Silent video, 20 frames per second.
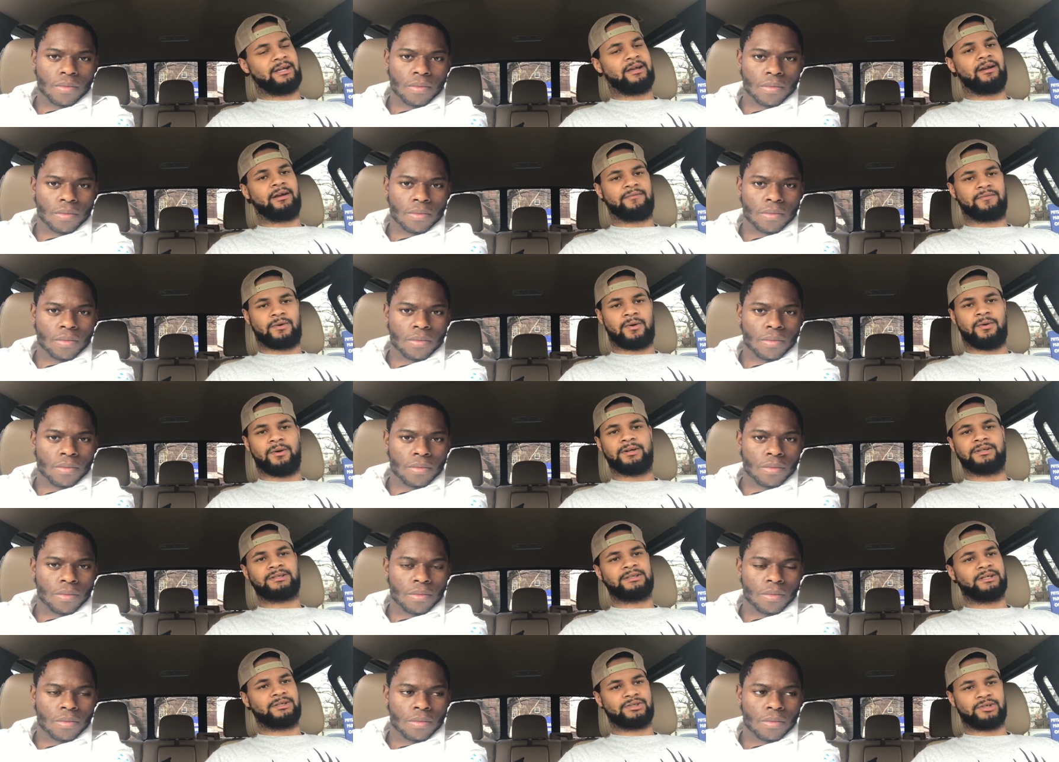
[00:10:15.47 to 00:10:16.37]
Speaker 1: of state, of
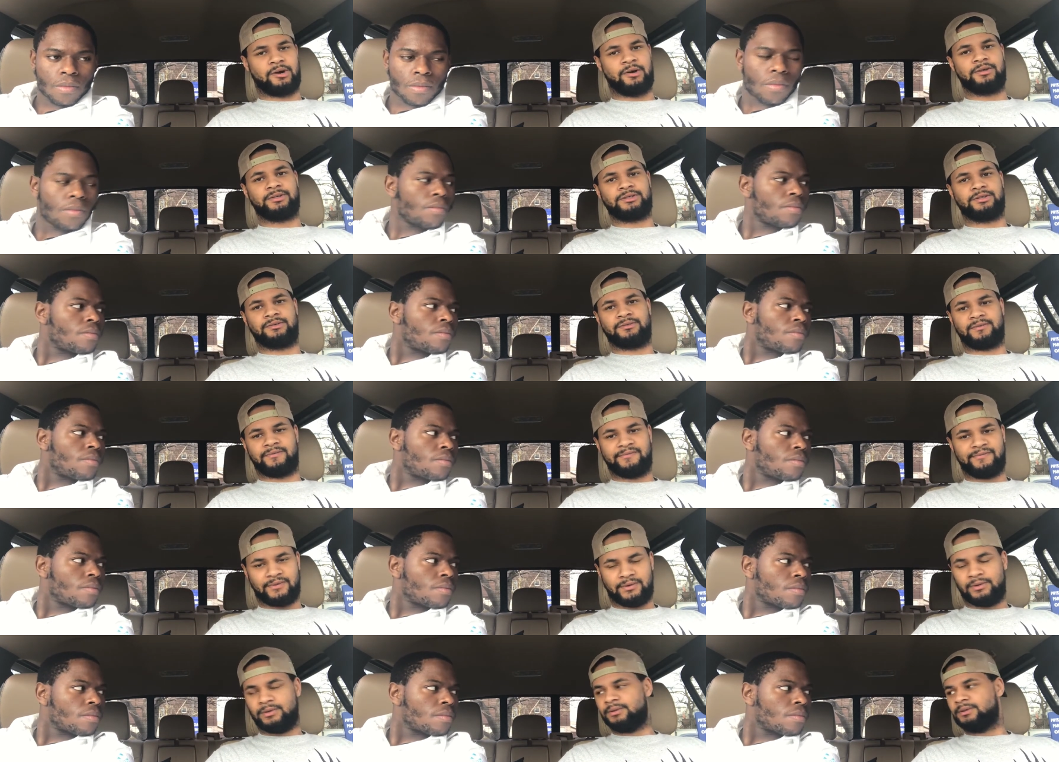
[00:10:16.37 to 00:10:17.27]
course, they charge you the
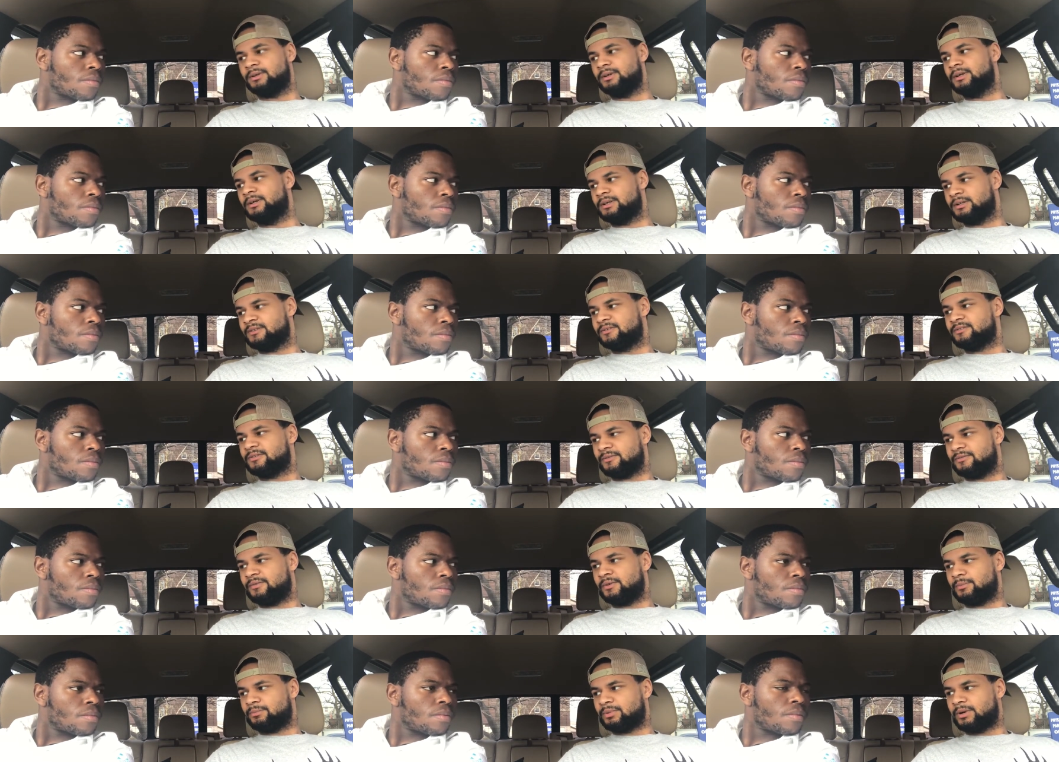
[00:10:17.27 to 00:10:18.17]
full
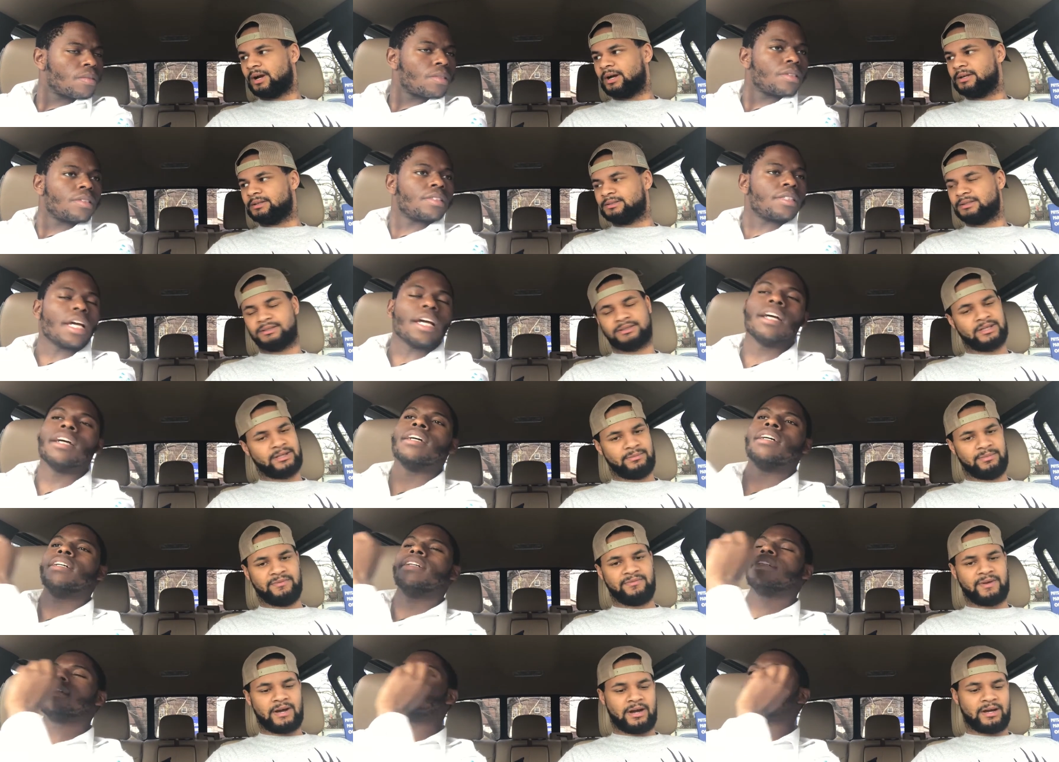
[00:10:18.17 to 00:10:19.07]
the full price. It's
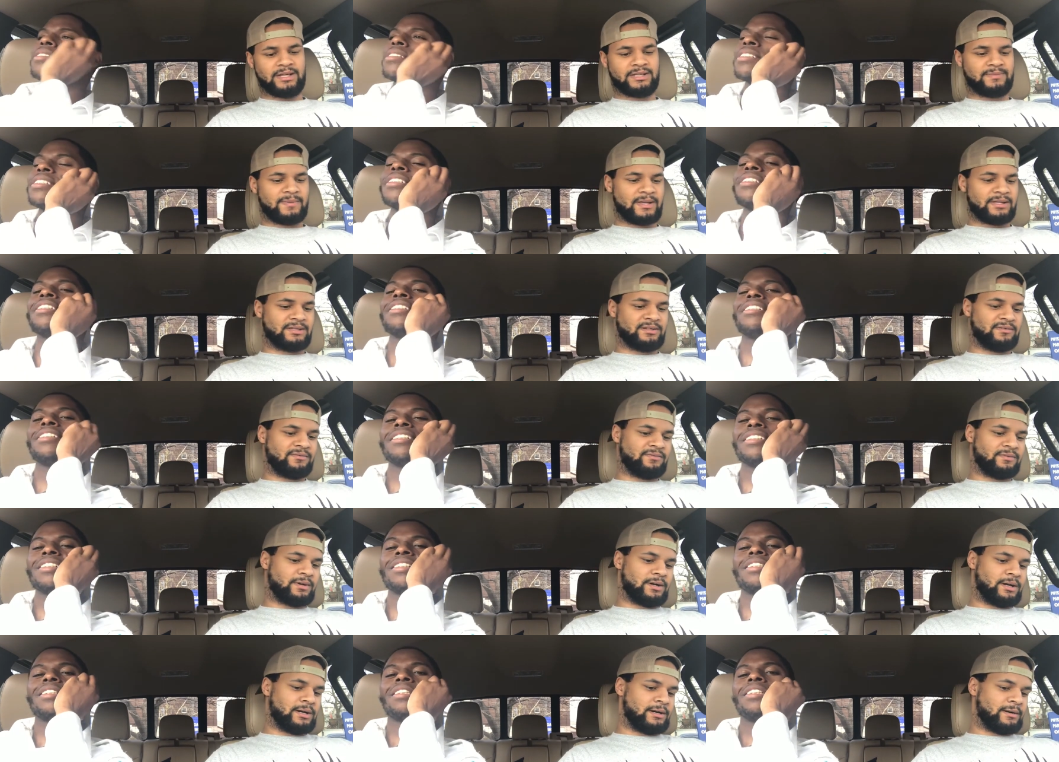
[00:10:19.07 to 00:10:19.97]
going to be very
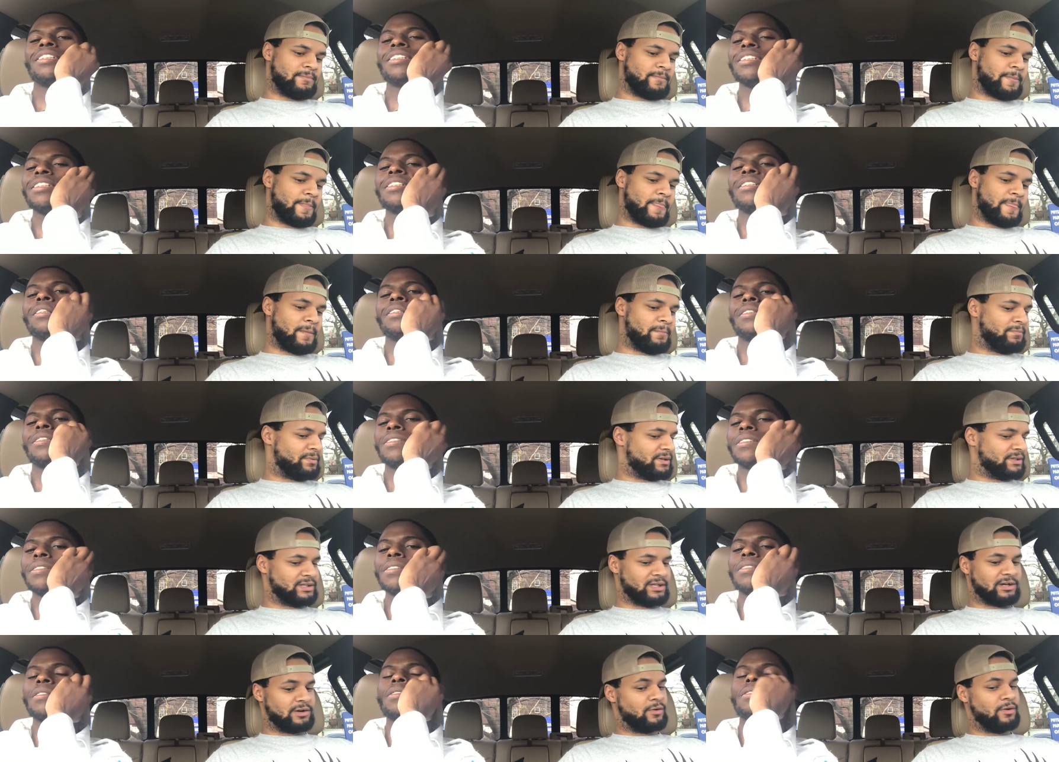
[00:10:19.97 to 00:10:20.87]
expensive. Um,
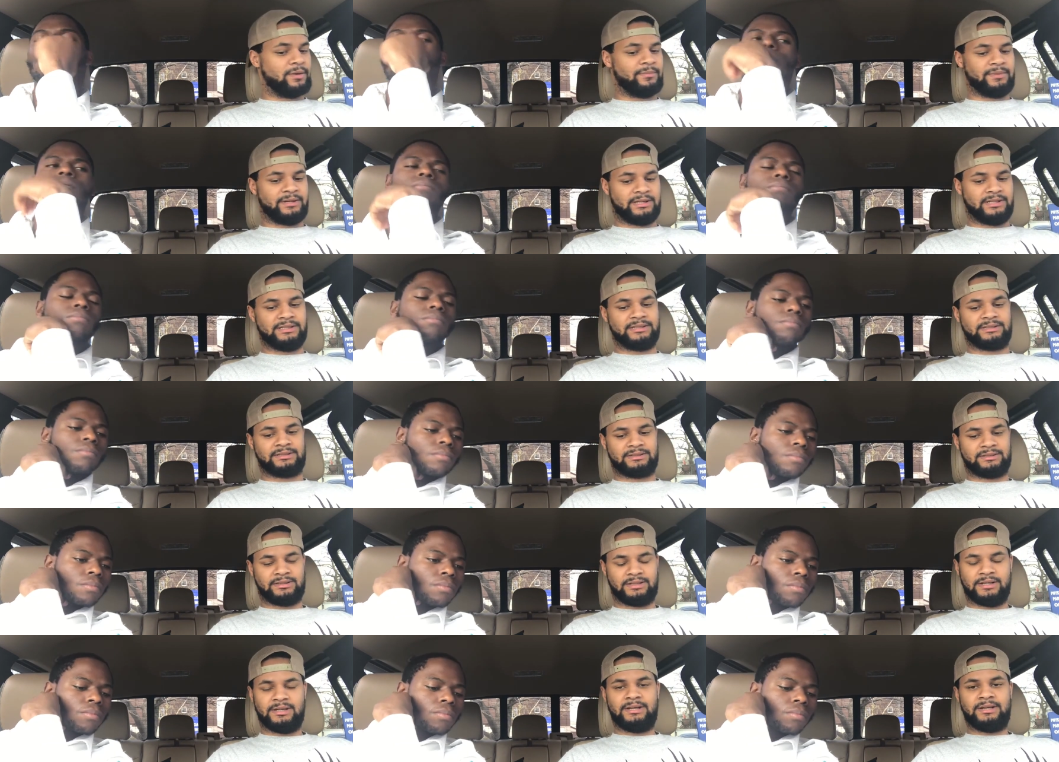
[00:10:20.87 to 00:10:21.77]
but the equipment is
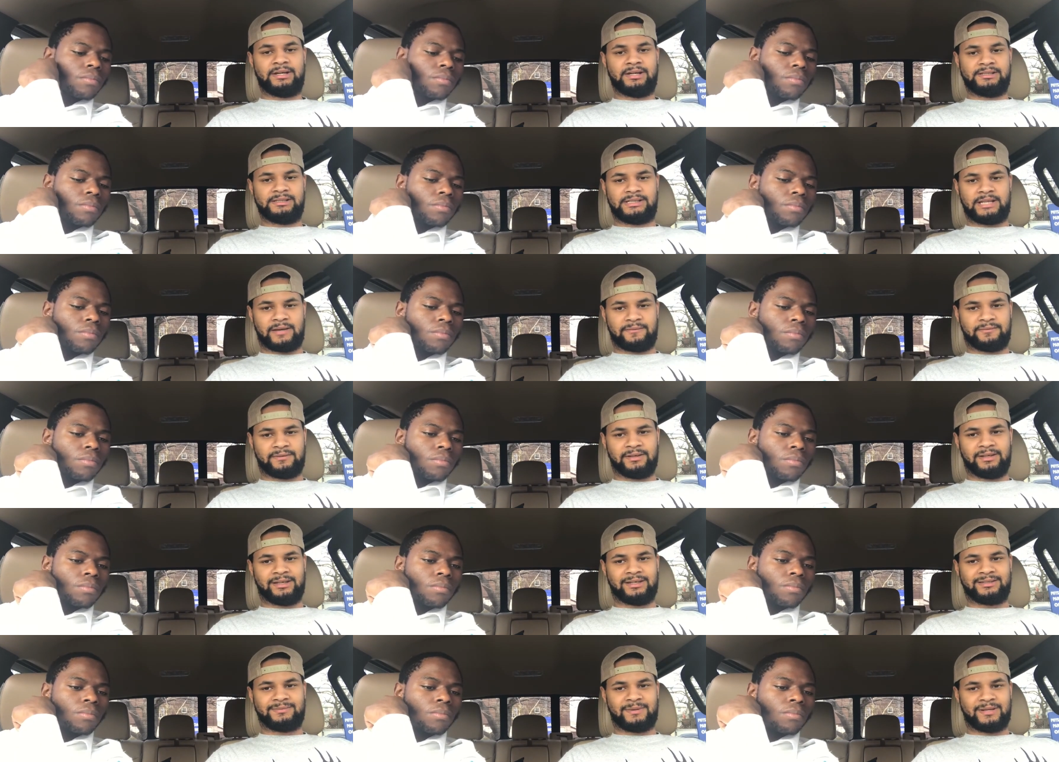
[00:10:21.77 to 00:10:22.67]
mm-hmm. is
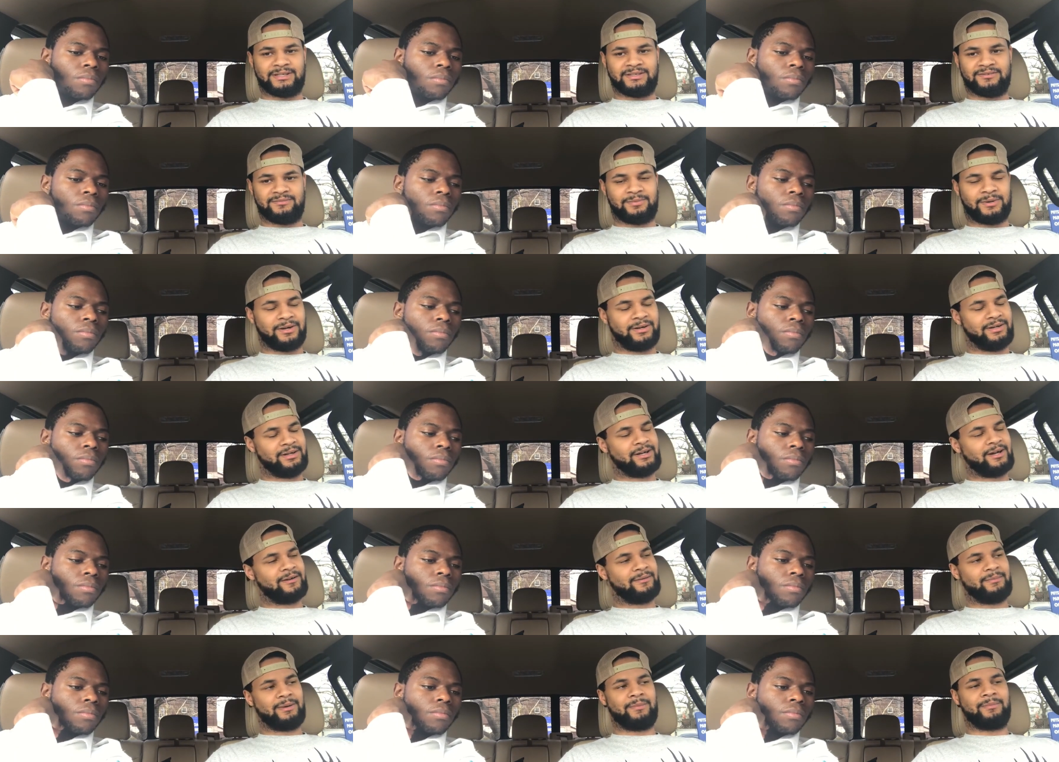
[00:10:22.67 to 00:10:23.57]
definitely the expensive part. And
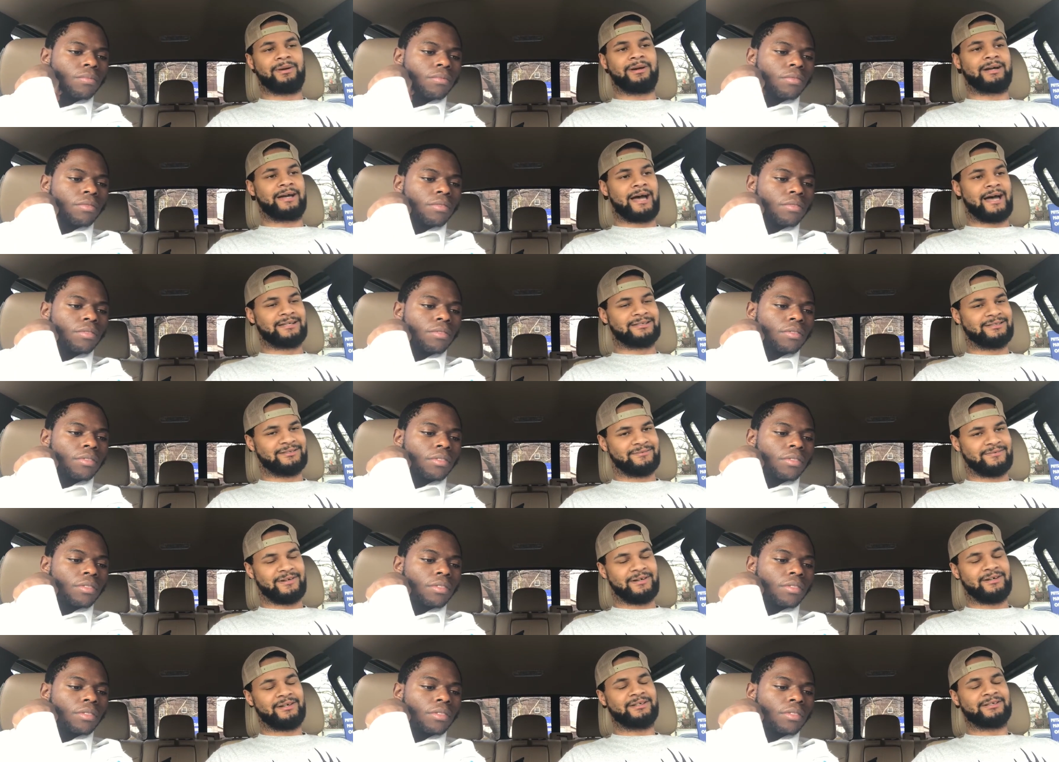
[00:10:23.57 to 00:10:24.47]
you got to remember, gas
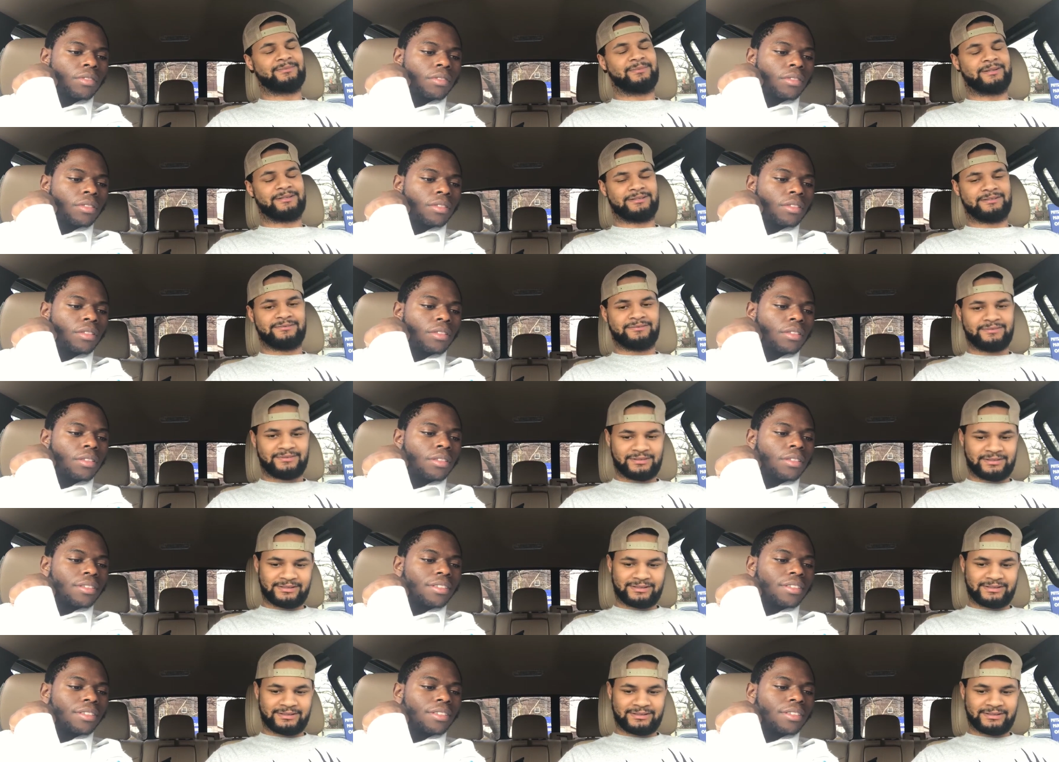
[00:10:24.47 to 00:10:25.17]
is very expensive.